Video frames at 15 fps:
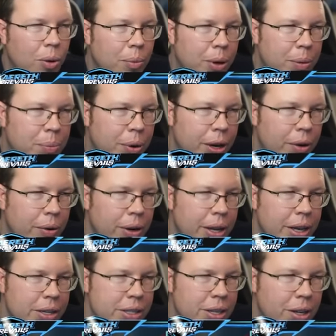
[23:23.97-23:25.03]
what my
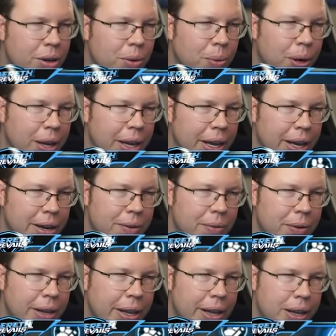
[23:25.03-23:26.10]
priority is quite yet
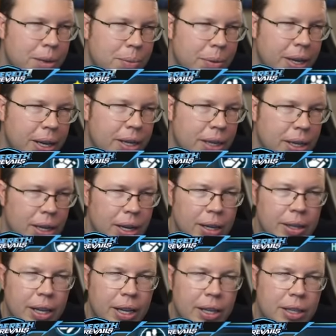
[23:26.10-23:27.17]
for that, but
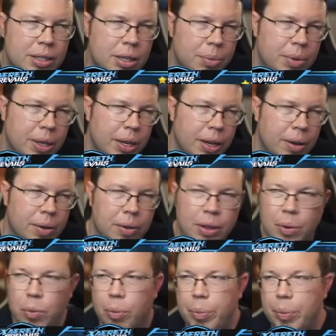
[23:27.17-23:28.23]
that's something
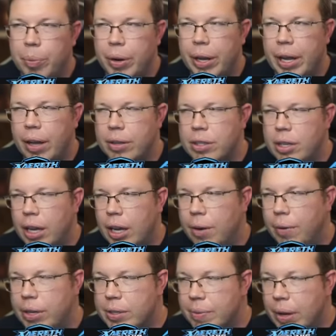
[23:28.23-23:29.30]
that we'll be putting out
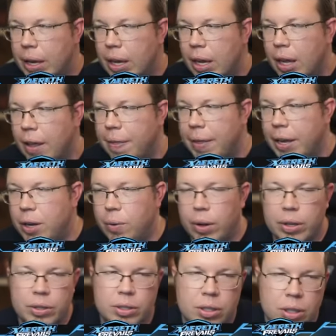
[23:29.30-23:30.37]
anyways. Thank you
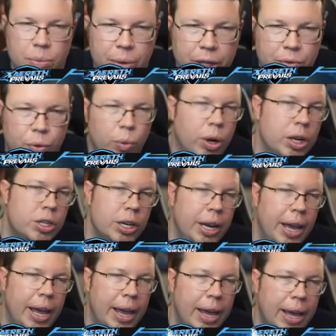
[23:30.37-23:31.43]
all so much for
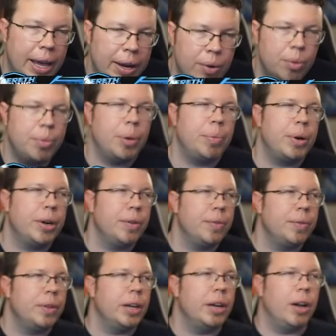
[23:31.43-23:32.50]
watching, and remember
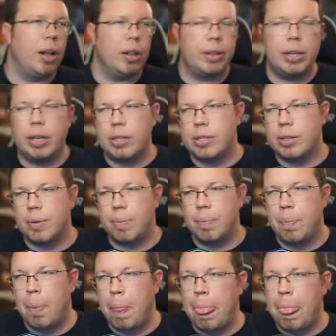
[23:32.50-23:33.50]
that in all things,